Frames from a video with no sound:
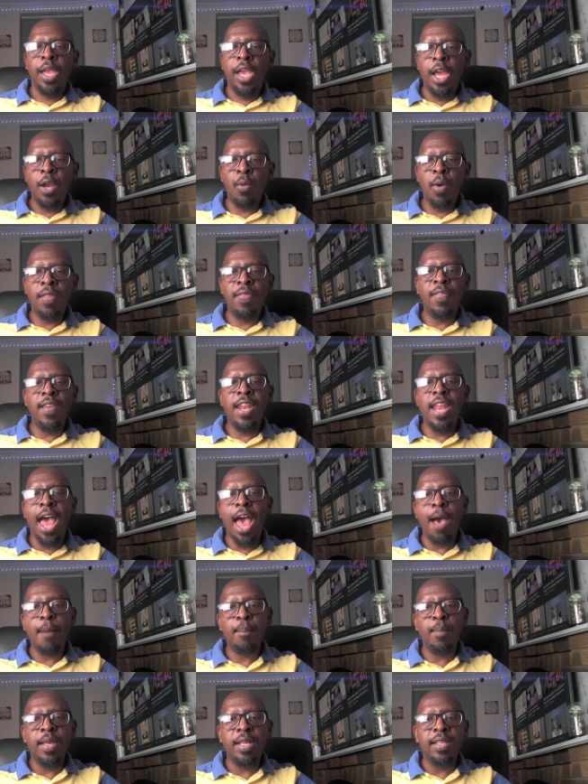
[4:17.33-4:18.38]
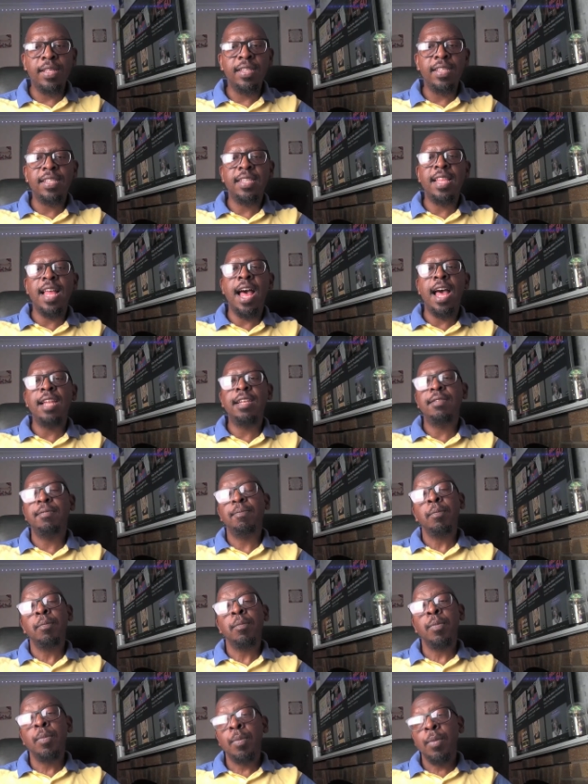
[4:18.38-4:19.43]
And what then happens is that
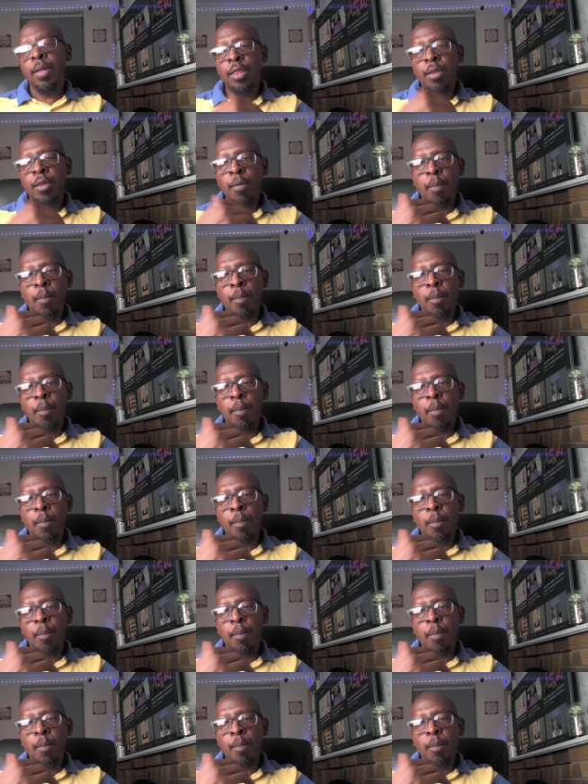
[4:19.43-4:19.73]
the